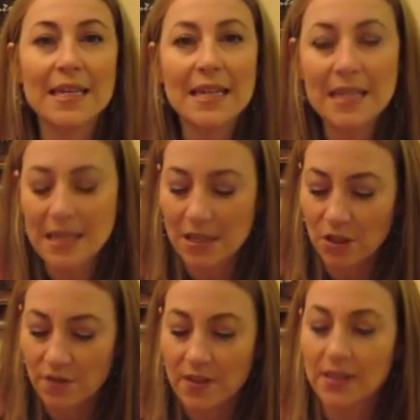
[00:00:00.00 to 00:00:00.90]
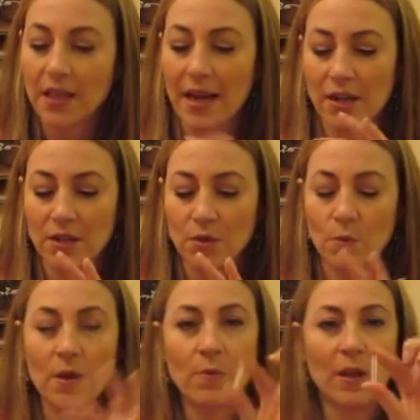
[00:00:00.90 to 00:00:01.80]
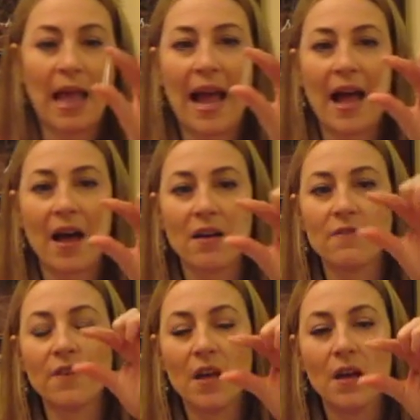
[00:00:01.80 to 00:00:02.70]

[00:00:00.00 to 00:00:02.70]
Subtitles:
in each of these layers, we will have